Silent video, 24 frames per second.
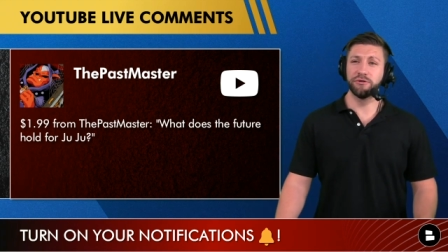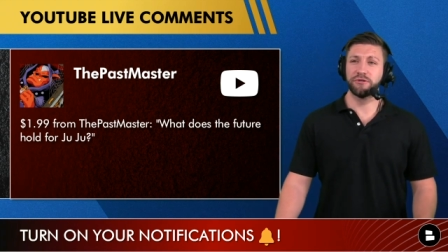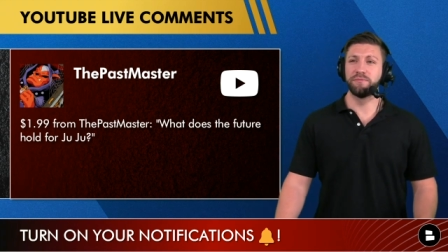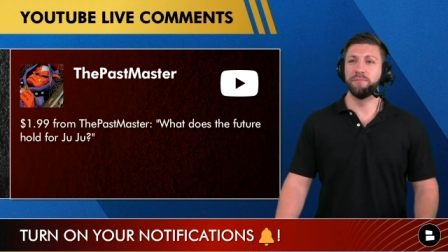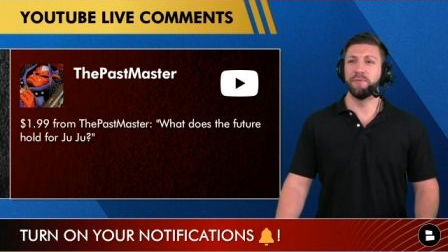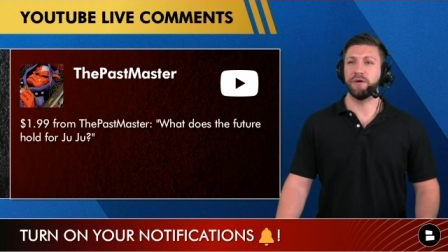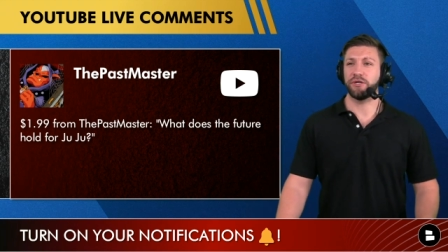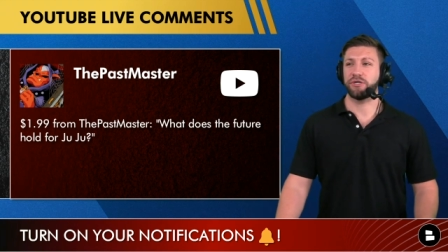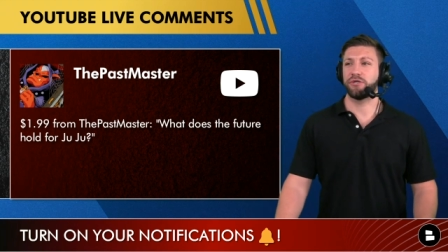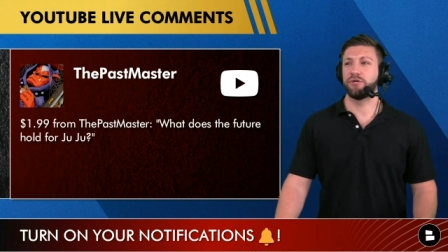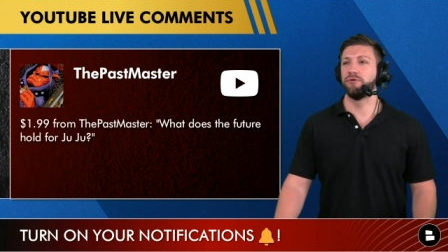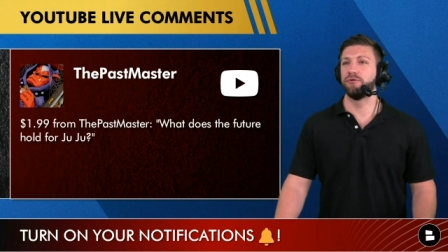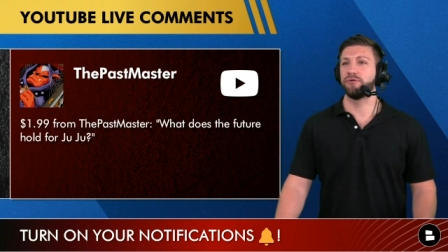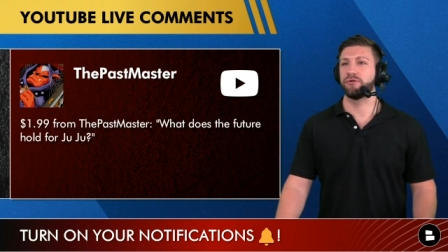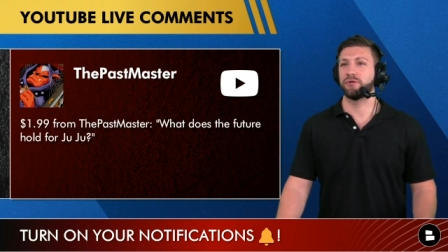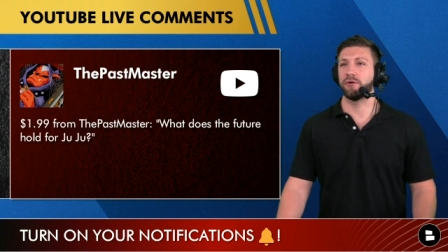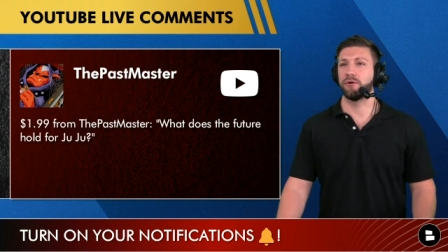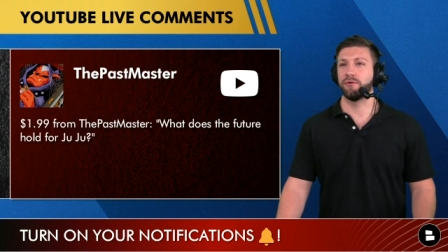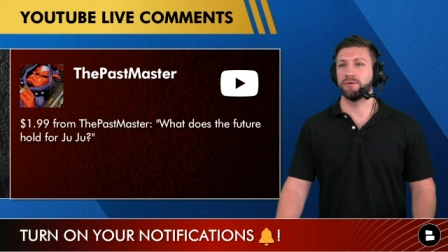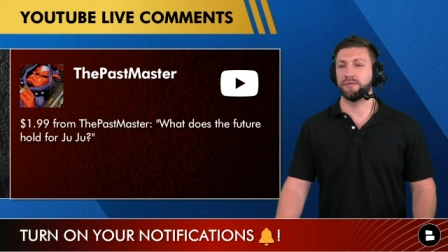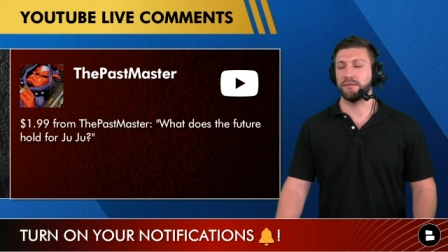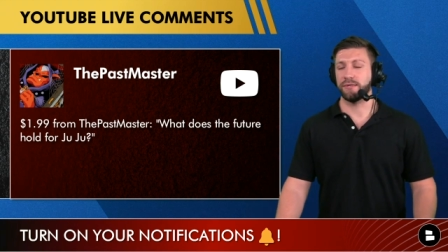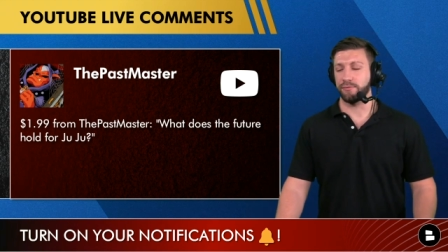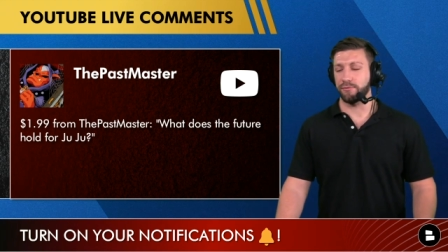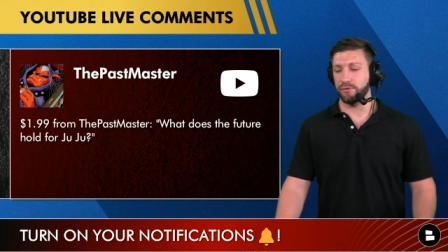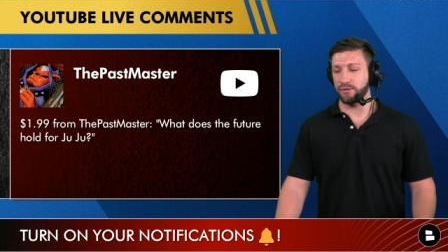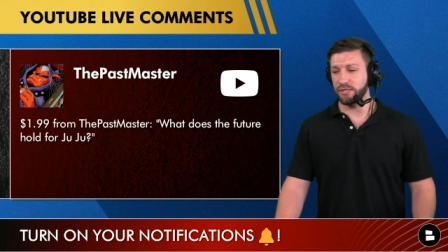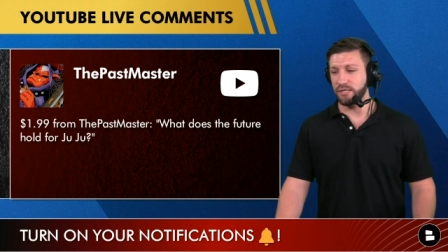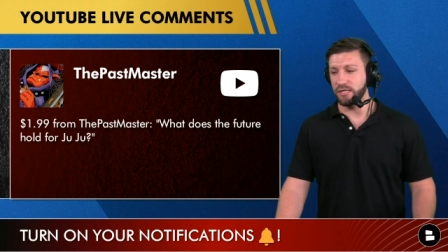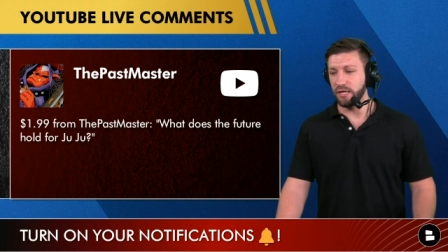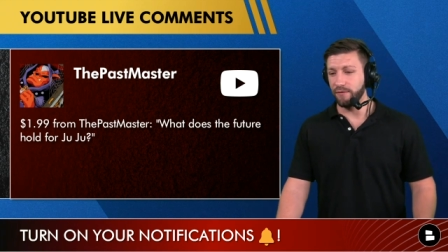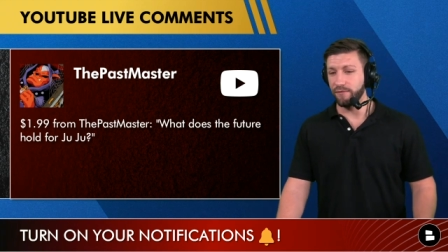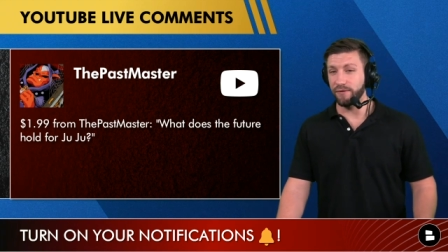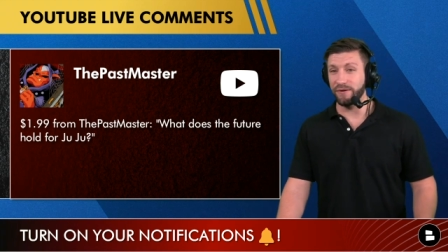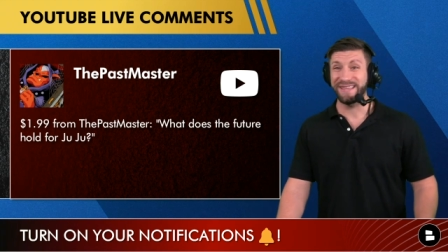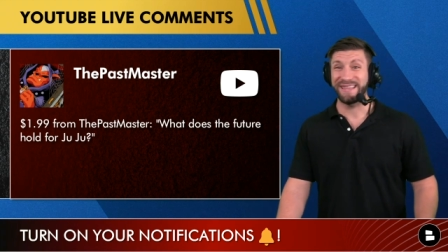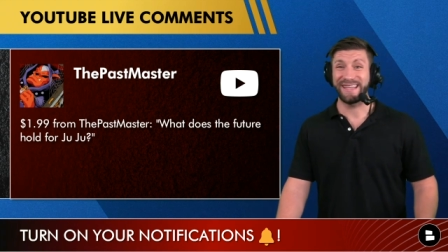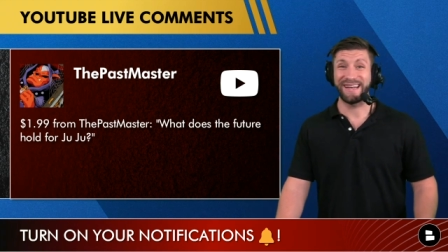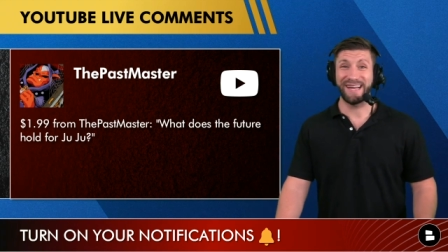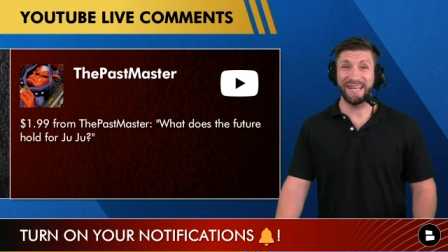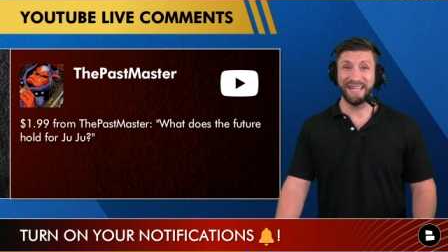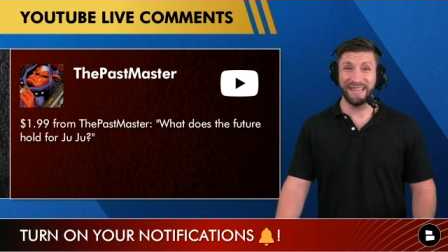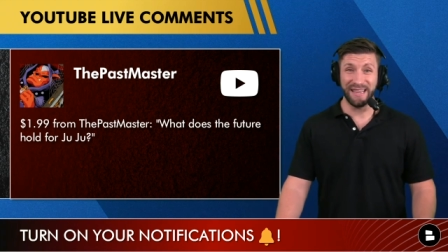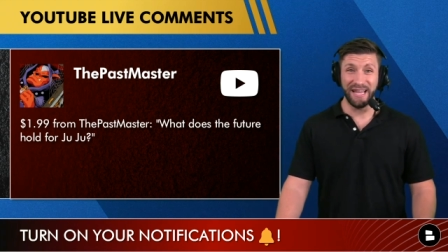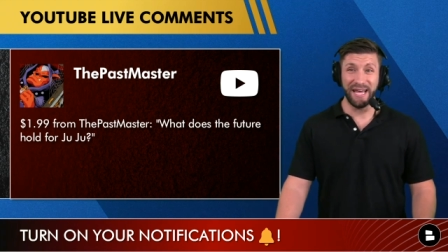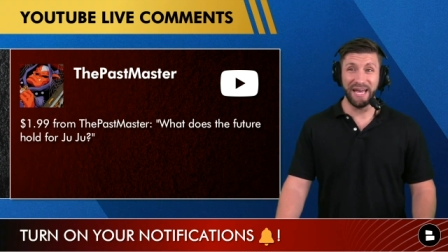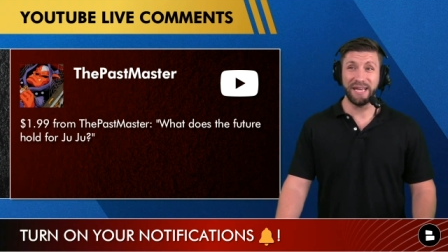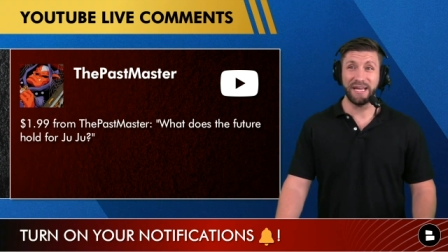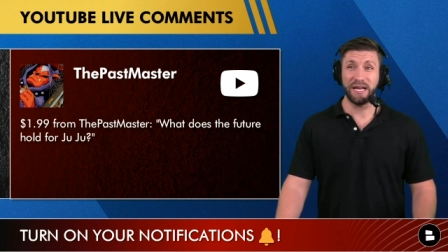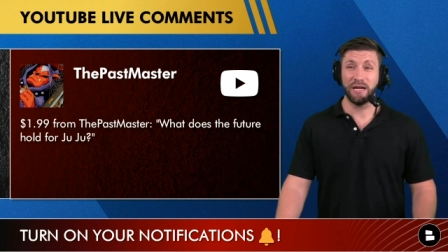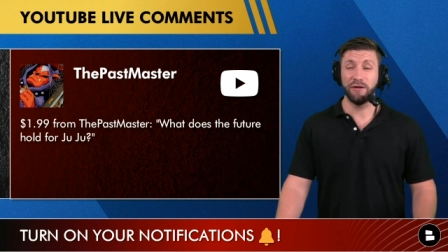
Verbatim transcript: Smith Schuster is a receiver that I like.